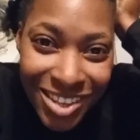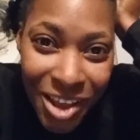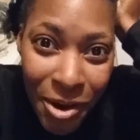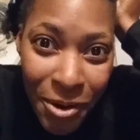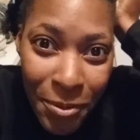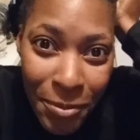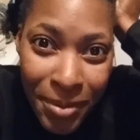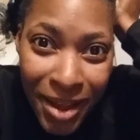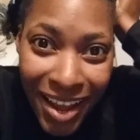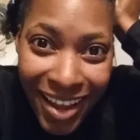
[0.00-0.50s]

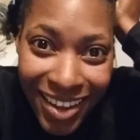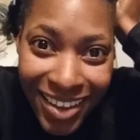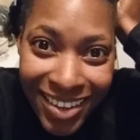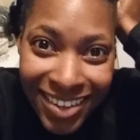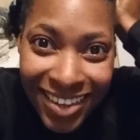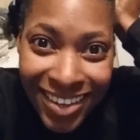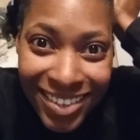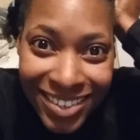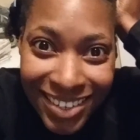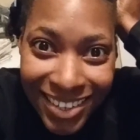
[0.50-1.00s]
Oh my
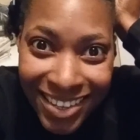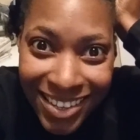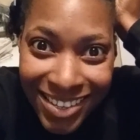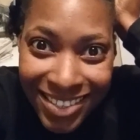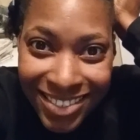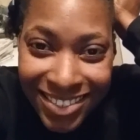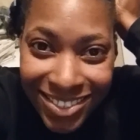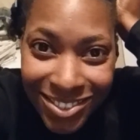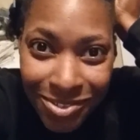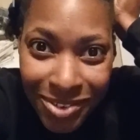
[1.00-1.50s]

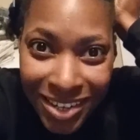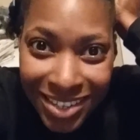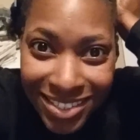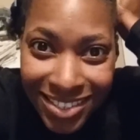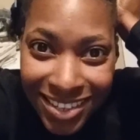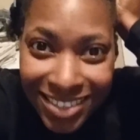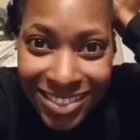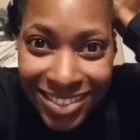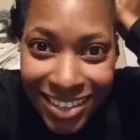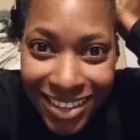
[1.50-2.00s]
goodness, twenty
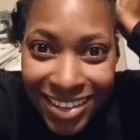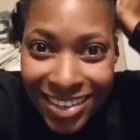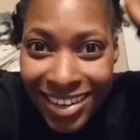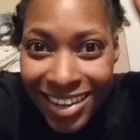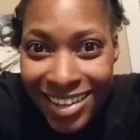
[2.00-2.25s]
sixteen